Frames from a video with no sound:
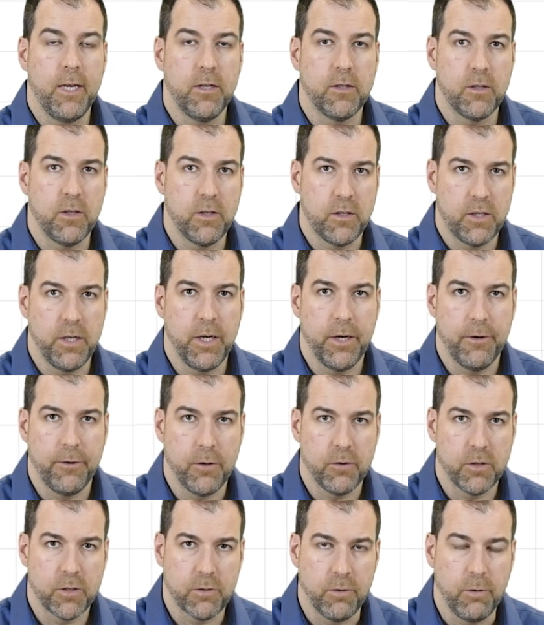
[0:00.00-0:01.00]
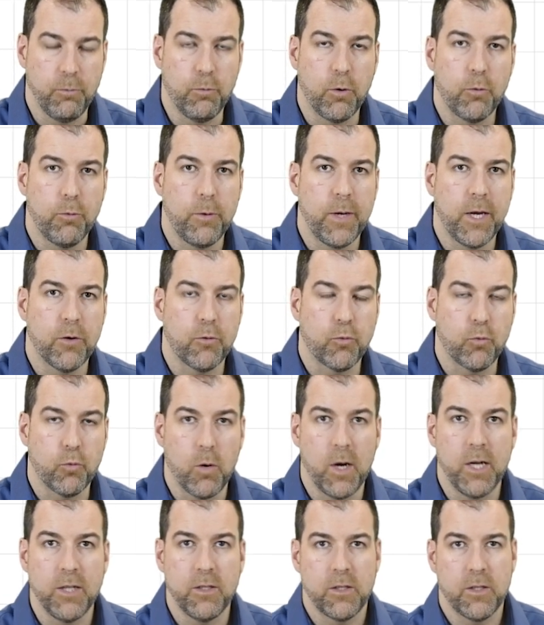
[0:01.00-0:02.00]
is the scenario screen where we can
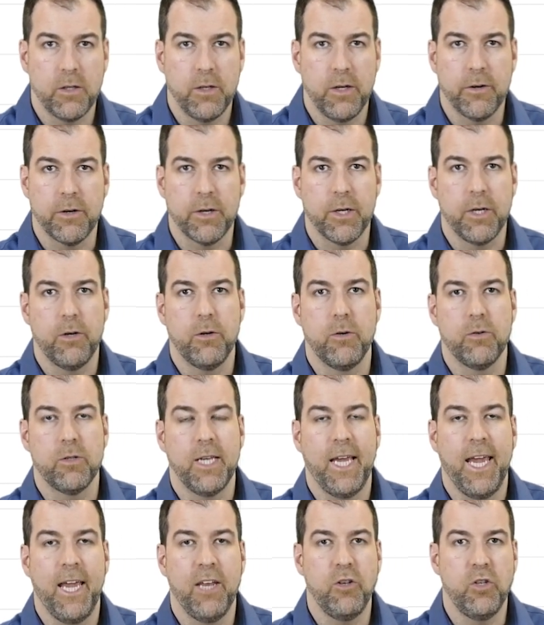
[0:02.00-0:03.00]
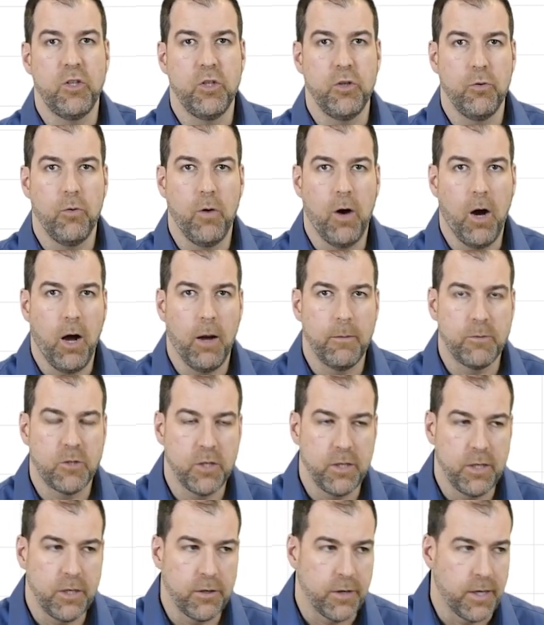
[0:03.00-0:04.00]
run scenarios and do
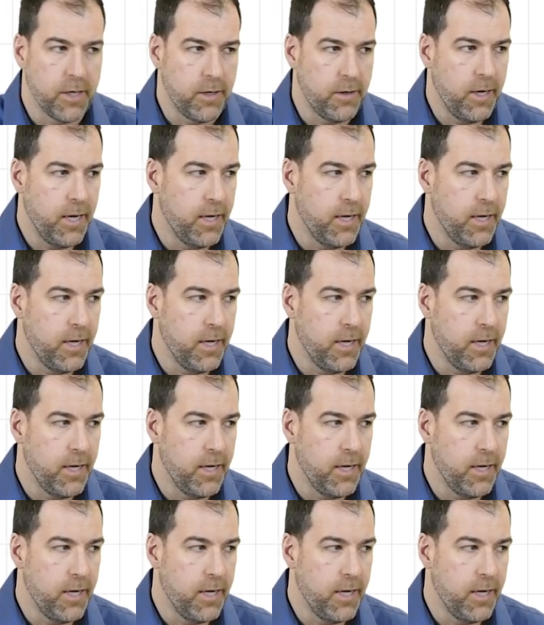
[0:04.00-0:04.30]
optioneering.